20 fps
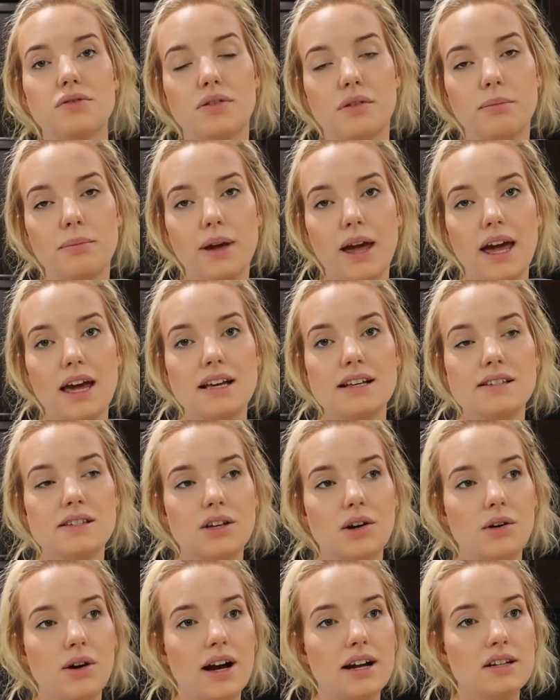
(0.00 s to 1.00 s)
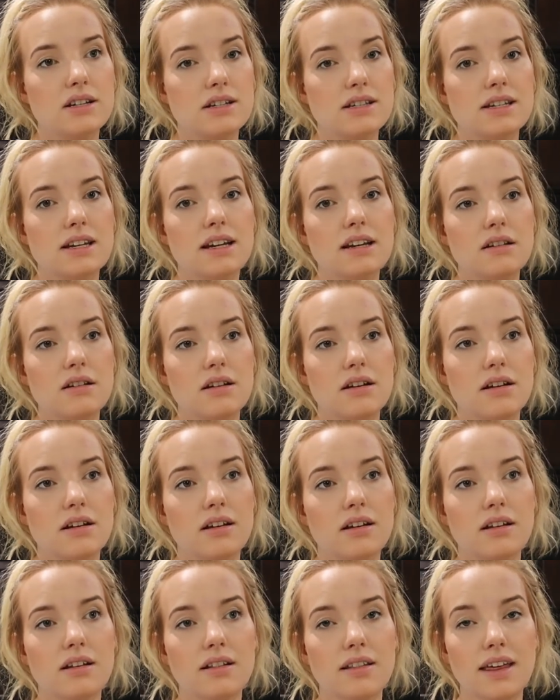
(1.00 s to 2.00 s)
for May, so I just need to
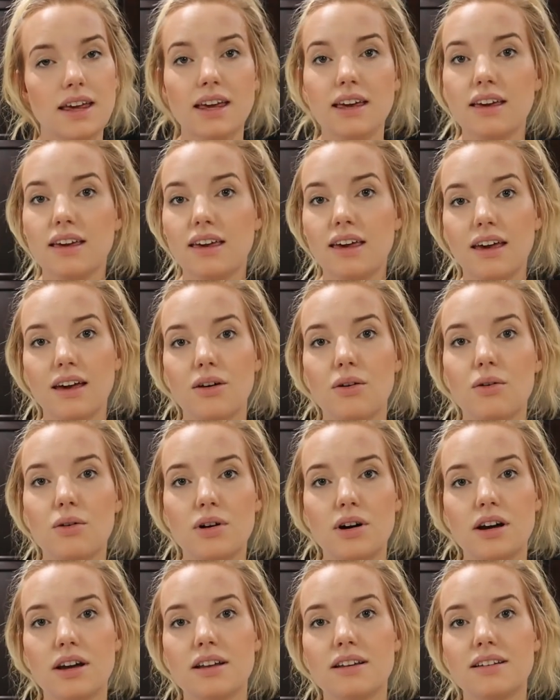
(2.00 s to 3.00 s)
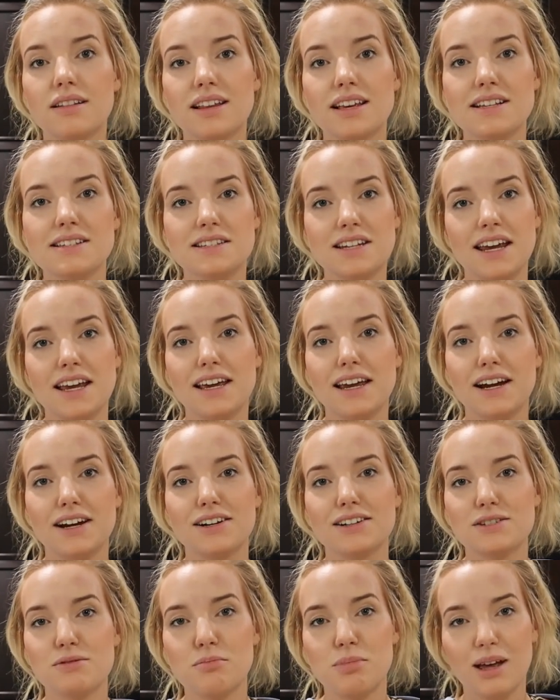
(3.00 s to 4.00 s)
like get on these
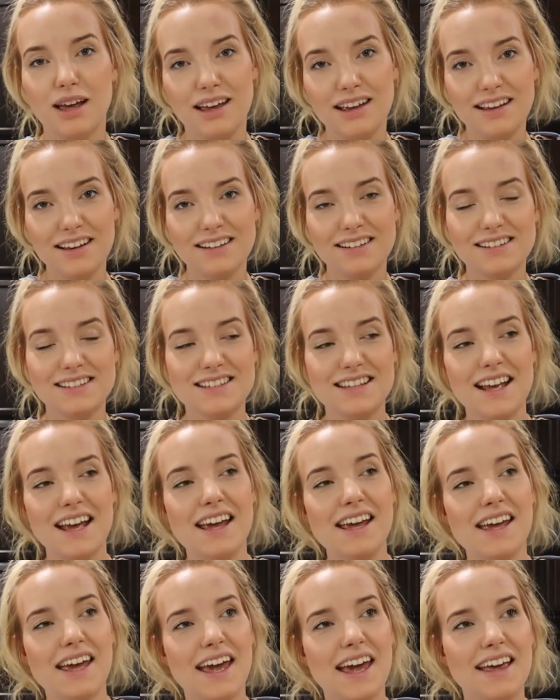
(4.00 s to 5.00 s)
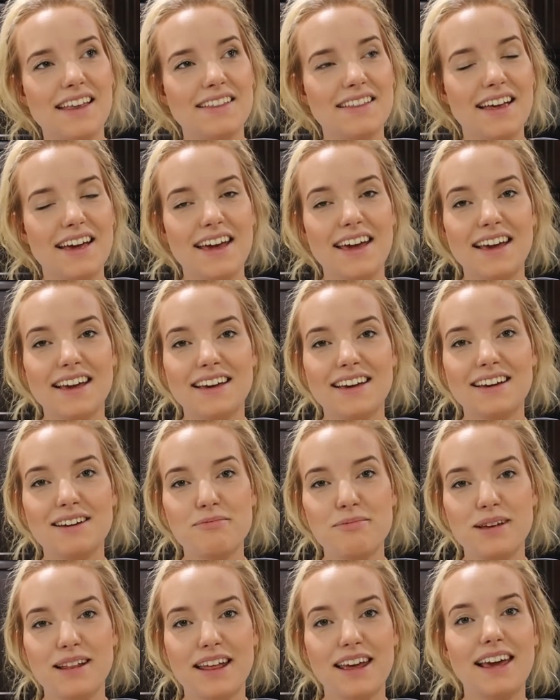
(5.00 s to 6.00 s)
daycares' butts and like
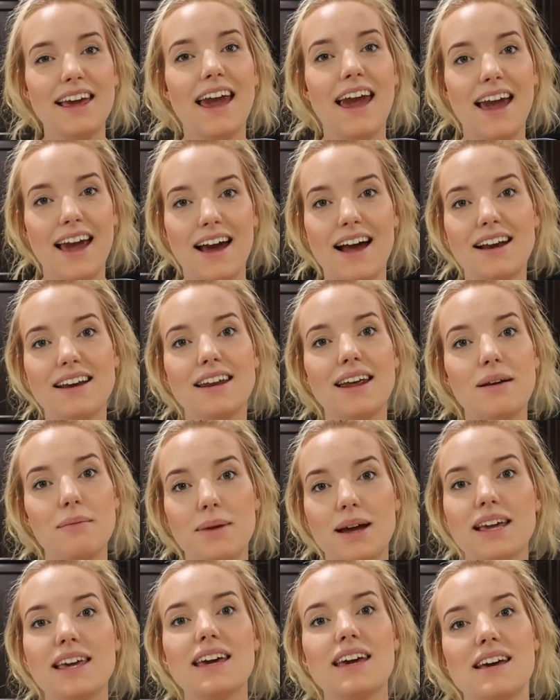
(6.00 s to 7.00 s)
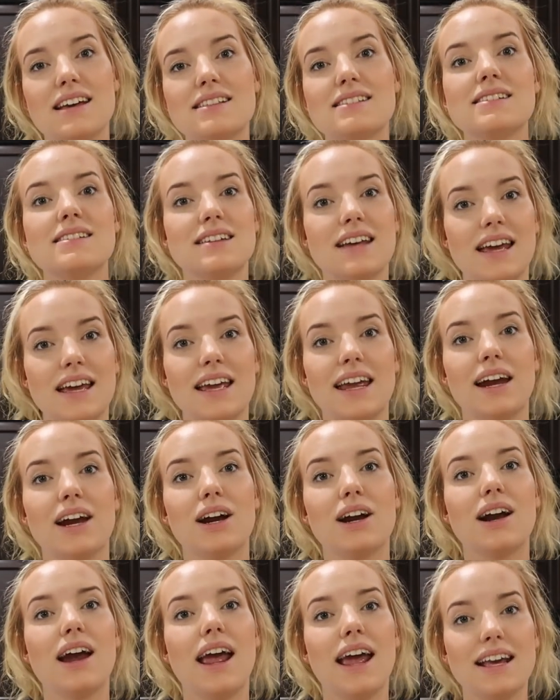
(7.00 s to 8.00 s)
be like, hey, I need my kids in
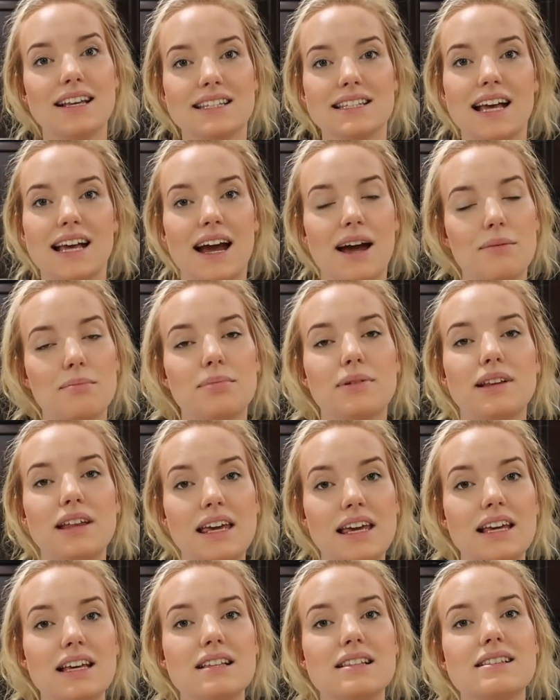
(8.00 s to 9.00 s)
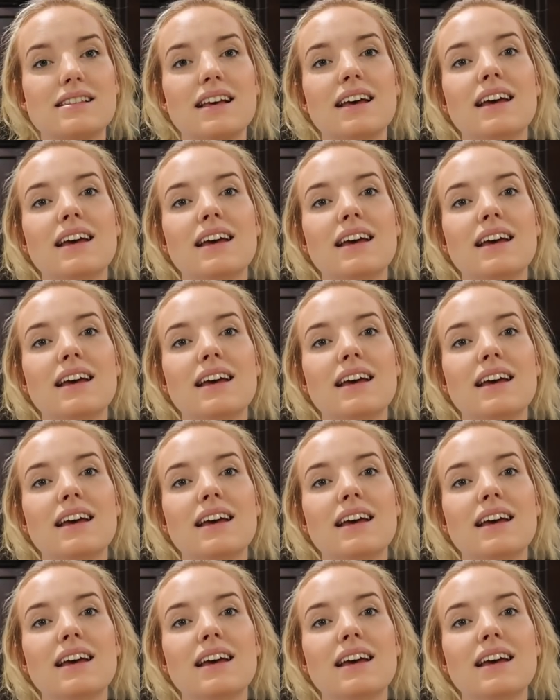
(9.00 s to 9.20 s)
daycare ASAP, please